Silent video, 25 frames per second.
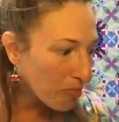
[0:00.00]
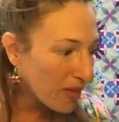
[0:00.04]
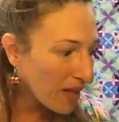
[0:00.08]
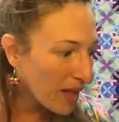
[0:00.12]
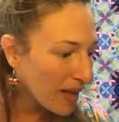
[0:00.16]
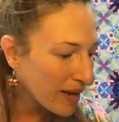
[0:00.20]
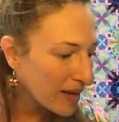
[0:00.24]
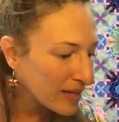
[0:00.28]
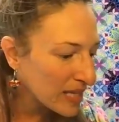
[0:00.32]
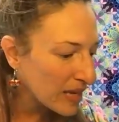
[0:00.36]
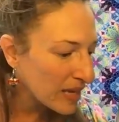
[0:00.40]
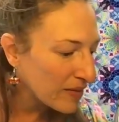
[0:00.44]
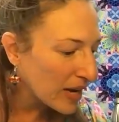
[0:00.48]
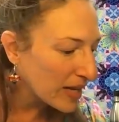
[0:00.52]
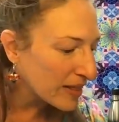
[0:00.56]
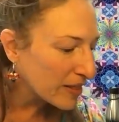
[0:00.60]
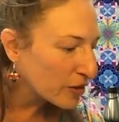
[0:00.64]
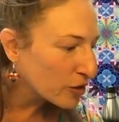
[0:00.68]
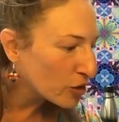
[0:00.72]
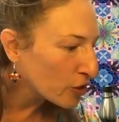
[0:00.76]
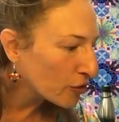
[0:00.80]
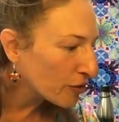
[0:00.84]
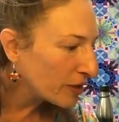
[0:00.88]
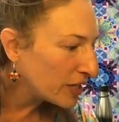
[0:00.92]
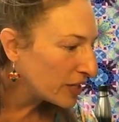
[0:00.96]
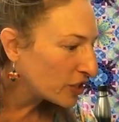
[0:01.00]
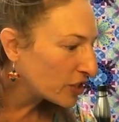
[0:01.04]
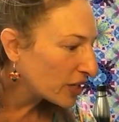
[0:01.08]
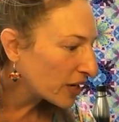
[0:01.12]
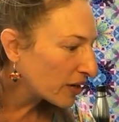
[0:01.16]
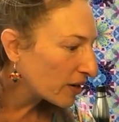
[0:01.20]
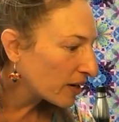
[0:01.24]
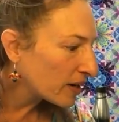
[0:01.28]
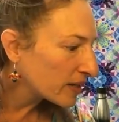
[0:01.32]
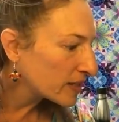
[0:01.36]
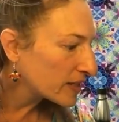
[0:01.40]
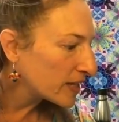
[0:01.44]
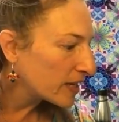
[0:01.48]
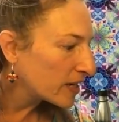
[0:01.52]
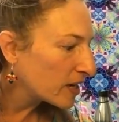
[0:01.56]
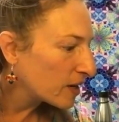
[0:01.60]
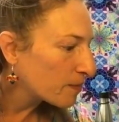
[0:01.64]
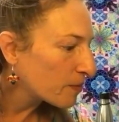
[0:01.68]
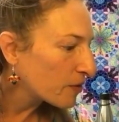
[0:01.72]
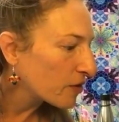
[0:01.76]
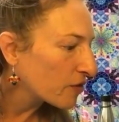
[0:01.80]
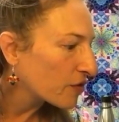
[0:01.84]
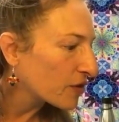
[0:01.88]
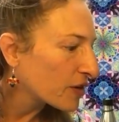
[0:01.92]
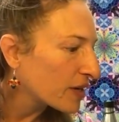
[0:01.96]
because I've got the screen share all set up
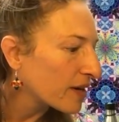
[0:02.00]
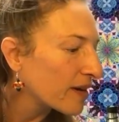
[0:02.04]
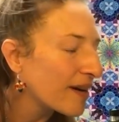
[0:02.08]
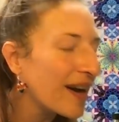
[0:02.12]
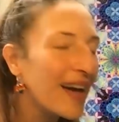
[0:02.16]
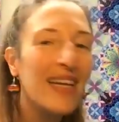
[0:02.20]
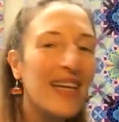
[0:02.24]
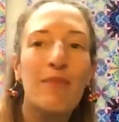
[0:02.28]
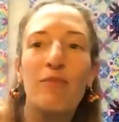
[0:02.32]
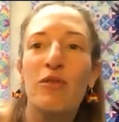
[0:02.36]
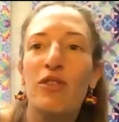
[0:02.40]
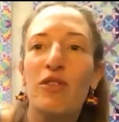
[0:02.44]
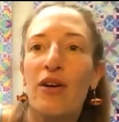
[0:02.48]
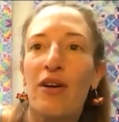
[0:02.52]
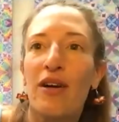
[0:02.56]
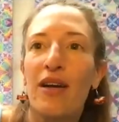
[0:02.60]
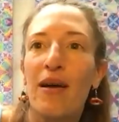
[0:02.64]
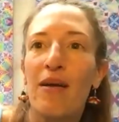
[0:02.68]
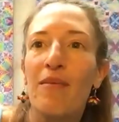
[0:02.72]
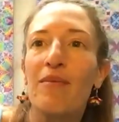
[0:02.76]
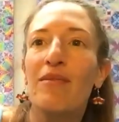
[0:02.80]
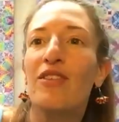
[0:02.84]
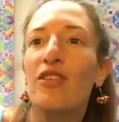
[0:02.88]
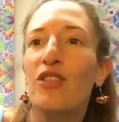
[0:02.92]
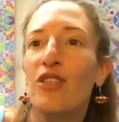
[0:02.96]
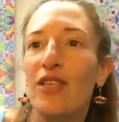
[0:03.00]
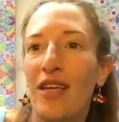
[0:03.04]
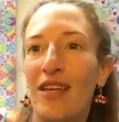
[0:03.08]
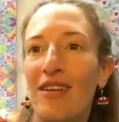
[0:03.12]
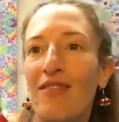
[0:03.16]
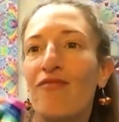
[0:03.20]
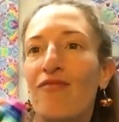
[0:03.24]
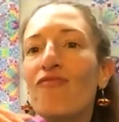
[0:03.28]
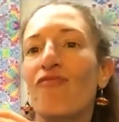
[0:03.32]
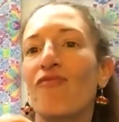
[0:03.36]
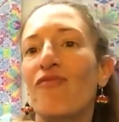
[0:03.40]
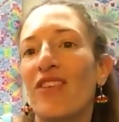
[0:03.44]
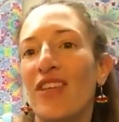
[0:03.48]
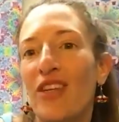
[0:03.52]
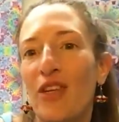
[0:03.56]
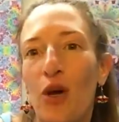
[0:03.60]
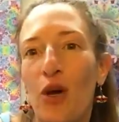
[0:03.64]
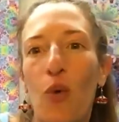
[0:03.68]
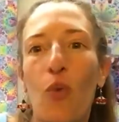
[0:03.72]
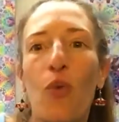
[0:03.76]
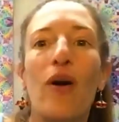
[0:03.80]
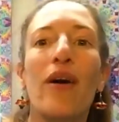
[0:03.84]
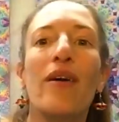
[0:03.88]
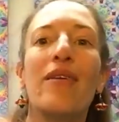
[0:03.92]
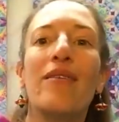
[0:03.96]
over here. And I'm sorry I'm shedding video
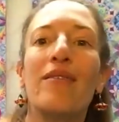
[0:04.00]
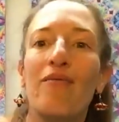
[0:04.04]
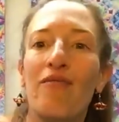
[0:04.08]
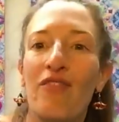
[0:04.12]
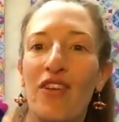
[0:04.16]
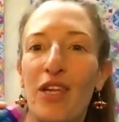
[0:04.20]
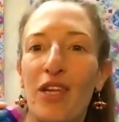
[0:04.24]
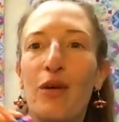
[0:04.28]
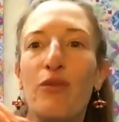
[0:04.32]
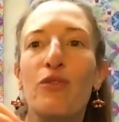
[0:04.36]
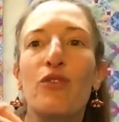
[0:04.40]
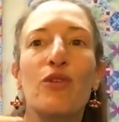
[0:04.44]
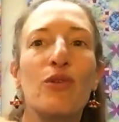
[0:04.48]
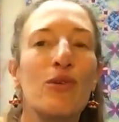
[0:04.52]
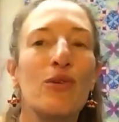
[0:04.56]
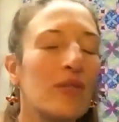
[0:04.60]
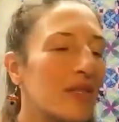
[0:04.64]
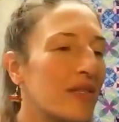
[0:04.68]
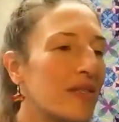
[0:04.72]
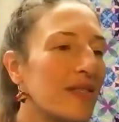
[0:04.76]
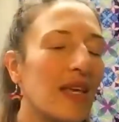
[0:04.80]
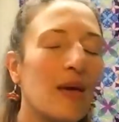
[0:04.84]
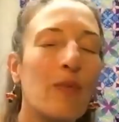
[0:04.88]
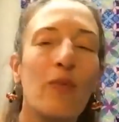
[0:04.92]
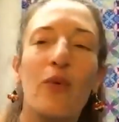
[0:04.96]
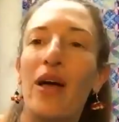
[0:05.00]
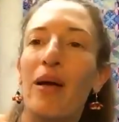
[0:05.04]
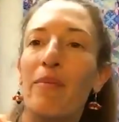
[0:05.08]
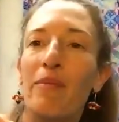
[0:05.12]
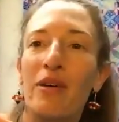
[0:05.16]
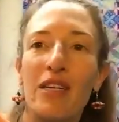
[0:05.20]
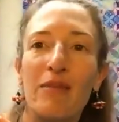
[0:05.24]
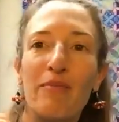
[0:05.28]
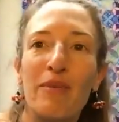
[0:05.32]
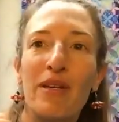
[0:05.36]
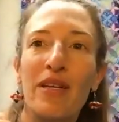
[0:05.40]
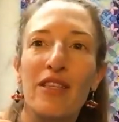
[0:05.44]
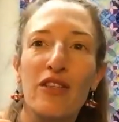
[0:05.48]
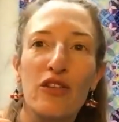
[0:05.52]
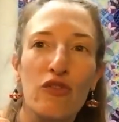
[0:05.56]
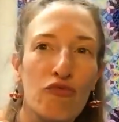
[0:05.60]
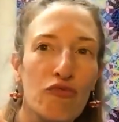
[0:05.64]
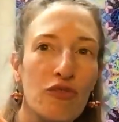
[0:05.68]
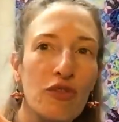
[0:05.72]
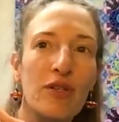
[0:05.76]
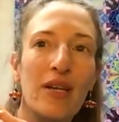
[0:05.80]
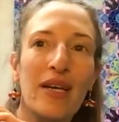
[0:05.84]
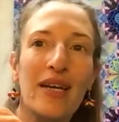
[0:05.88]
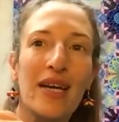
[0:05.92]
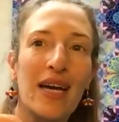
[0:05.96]
1. Video 2 is the same way. I'm going to be a little
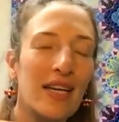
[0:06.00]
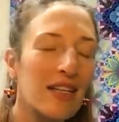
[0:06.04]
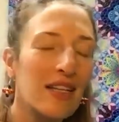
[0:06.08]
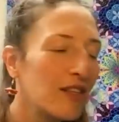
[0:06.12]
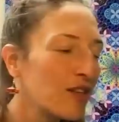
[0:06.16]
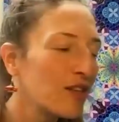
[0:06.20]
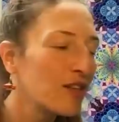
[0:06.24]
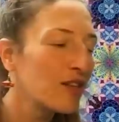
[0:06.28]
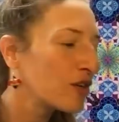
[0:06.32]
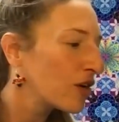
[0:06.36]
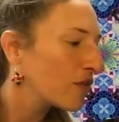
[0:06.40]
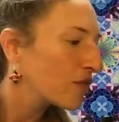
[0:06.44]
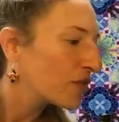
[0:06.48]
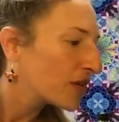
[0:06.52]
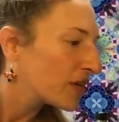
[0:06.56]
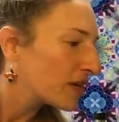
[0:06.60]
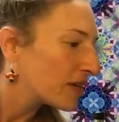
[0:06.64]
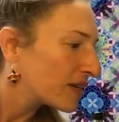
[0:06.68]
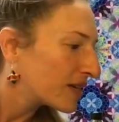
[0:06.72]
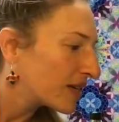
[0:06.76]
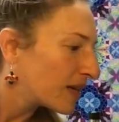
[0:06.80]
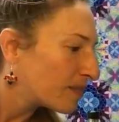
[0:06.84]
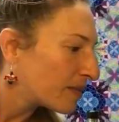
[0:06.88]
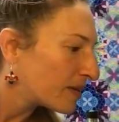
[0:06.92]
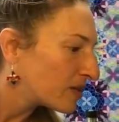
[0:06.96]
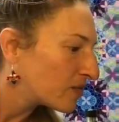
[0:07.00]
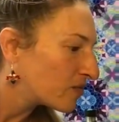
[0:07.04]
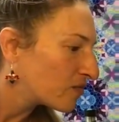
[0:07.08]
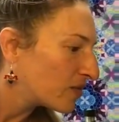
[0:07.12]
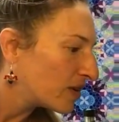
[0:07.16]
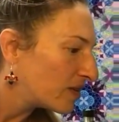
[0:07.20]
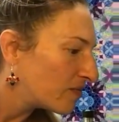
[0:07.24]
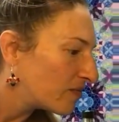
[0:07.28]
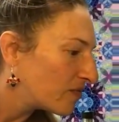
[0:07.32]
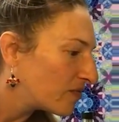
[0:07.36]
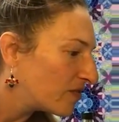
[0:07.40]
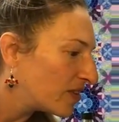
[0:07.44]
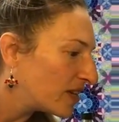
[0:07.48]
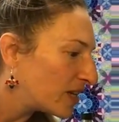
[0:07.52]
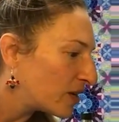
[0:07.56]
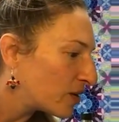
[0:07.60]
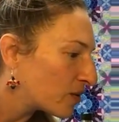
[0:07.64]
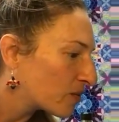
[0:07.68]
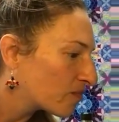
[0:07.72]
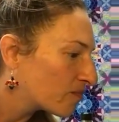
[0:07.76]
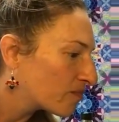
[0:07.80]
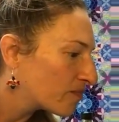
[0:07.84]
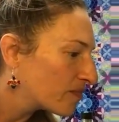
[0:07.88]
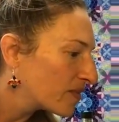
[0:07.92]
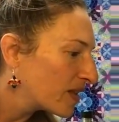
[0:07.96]
rude. I got to look over here to get my video
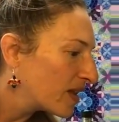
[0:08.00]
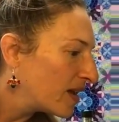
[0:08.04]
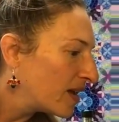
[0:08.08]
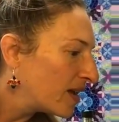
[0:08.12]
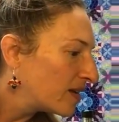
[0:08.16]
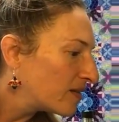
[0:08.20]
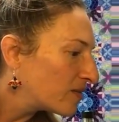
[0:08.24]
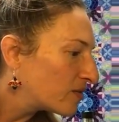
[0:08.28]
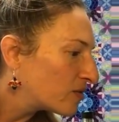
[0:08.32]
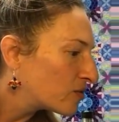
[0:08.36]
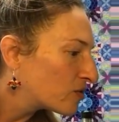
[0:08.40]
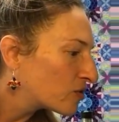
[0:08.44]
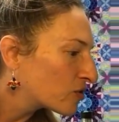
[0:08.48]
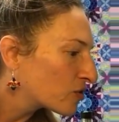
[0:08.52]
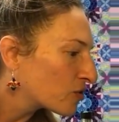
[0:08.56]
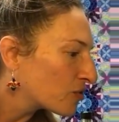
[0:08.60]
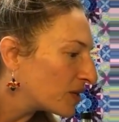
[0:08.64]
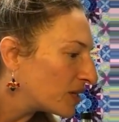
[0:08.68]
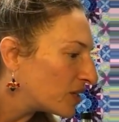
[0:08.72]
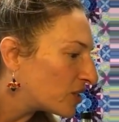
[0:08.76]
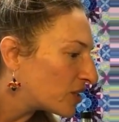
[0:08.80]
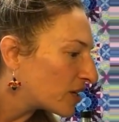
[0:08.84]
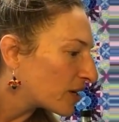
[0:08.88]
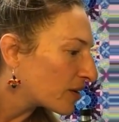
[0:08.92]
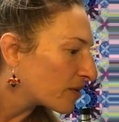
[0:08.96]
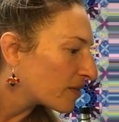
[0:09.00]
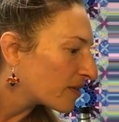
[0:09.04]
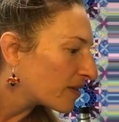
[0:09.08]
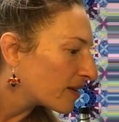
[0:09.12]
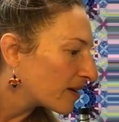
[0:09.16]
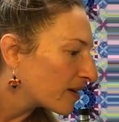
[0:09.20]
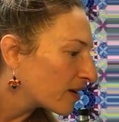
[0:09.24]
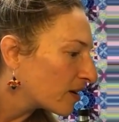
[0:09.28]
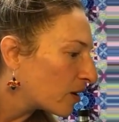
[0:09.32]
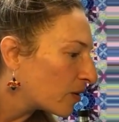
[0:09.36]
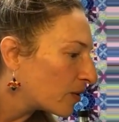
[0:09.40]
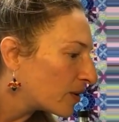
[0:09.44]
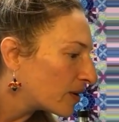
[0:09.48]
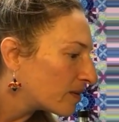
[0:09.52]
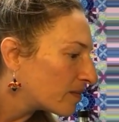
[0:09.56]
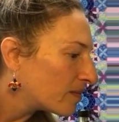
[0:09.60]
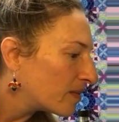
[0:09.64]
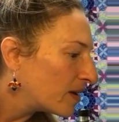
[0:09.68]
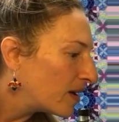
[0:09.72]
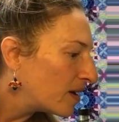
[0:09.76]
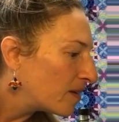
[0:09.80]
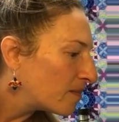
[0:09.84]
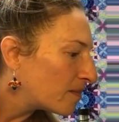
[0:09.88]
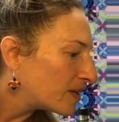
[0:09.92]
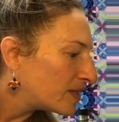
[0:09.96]
screen share thing going.
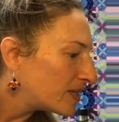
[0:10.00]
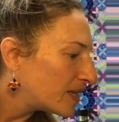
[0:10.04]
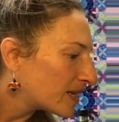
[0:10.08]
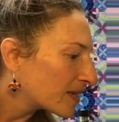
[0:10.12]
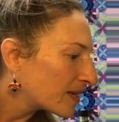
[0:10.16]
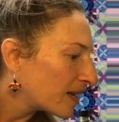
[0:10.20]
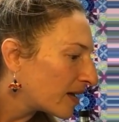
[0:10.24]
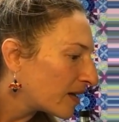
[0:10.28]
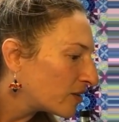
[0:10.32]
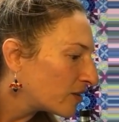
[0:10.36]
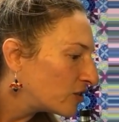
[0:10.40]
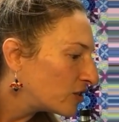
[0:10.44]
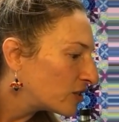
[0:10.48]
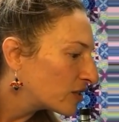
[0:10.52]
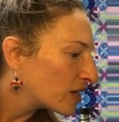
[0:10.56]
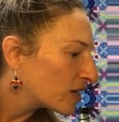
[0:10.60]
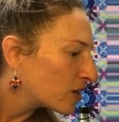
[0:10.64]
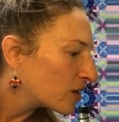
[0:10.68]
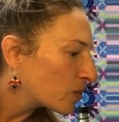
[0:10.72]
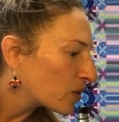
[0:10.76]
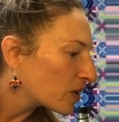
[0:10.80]
But technology is going to